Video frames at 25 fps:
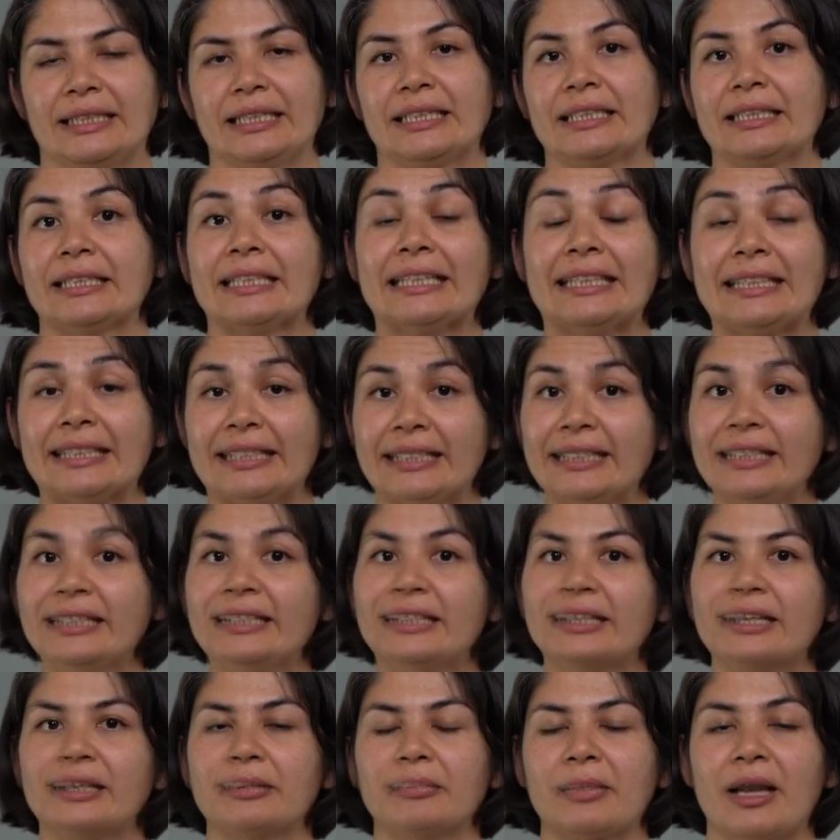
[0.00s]

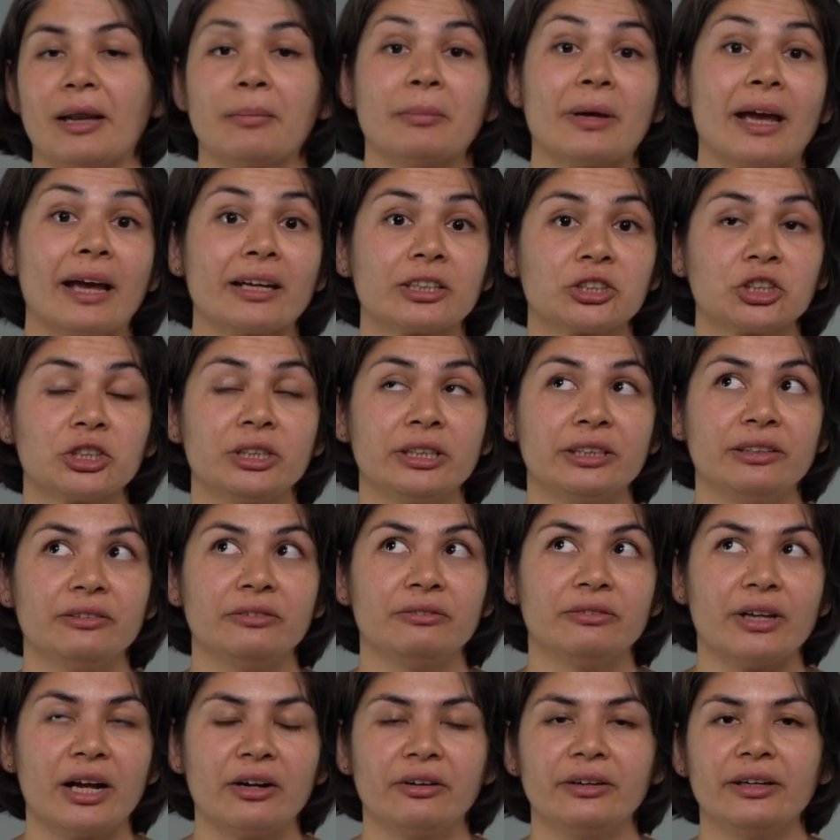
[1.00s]
indeed, I'm actually
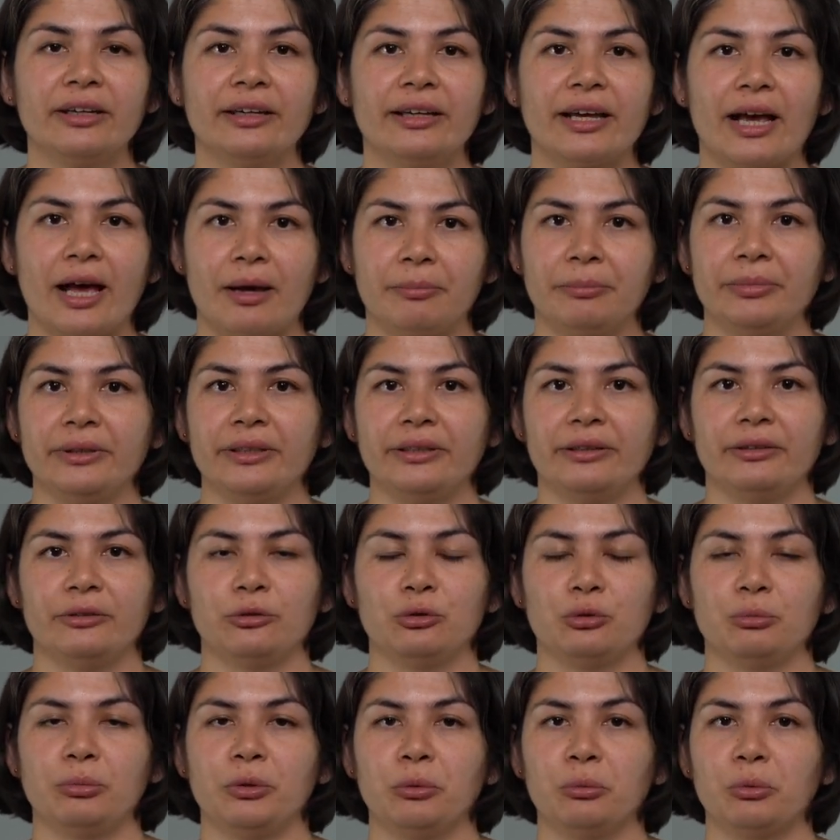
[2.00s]
very happy
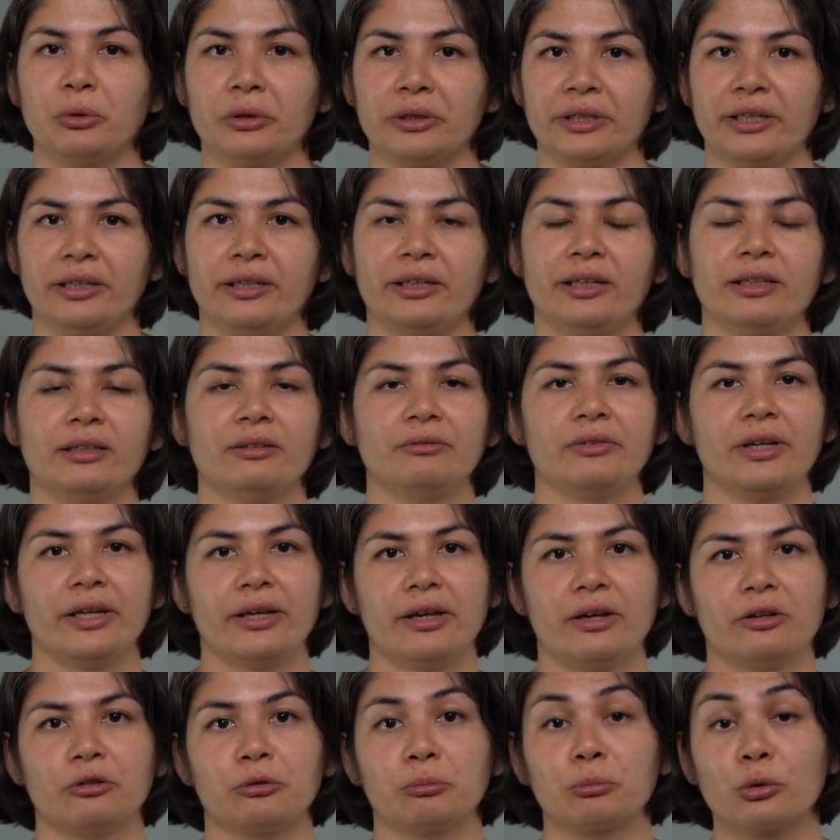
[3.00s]
to be working in
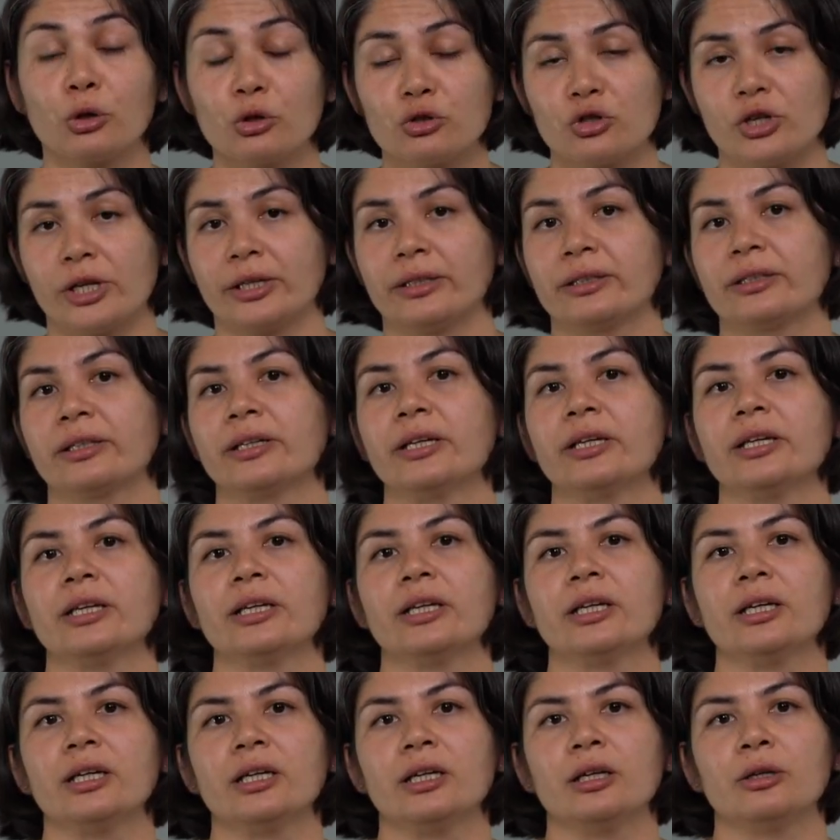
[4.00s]
Vegera project,
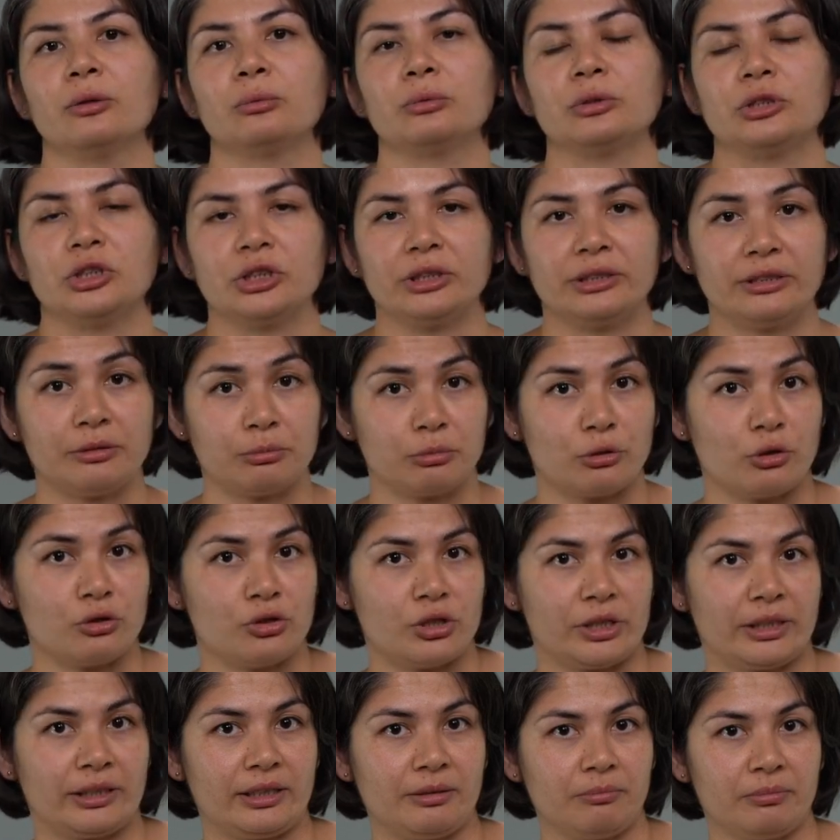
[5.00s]
which is a
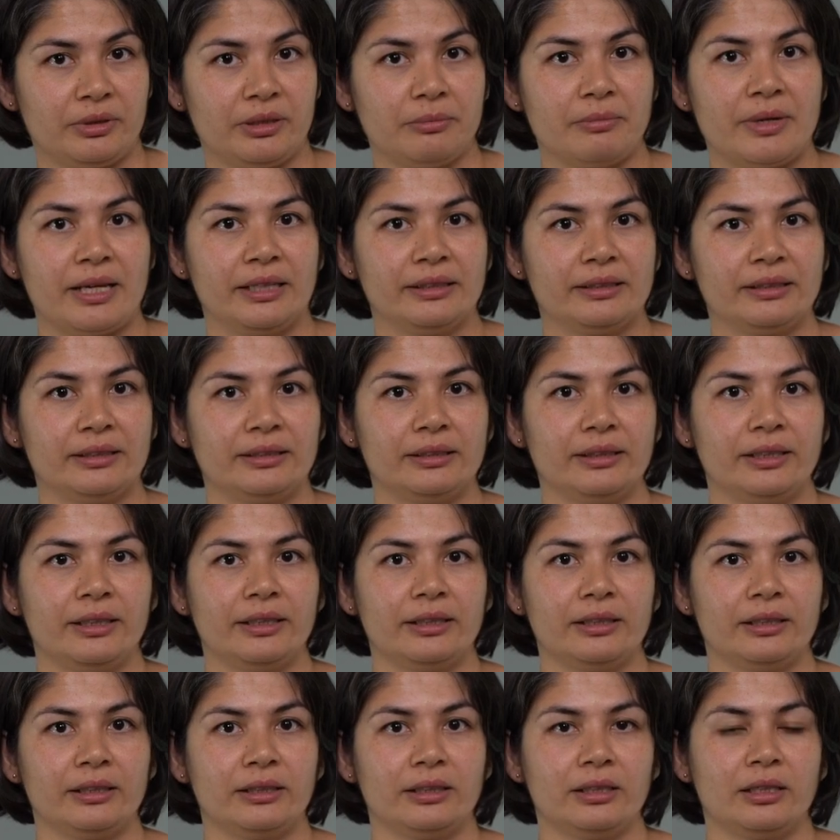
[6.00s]
project implemented
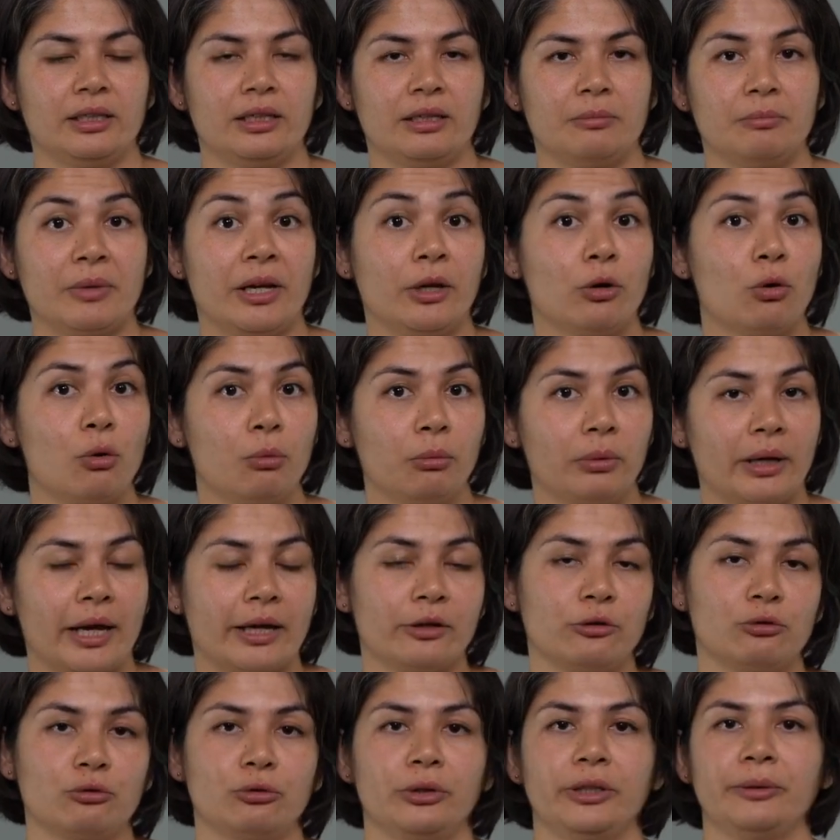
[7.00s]
in my home
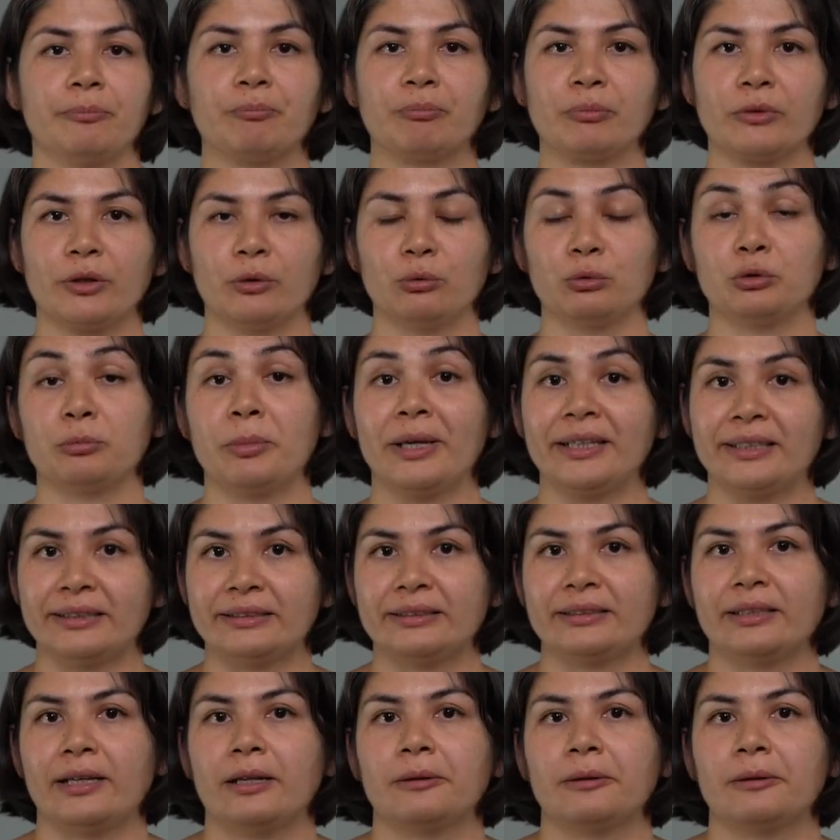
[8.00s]
country, Uzbekistan.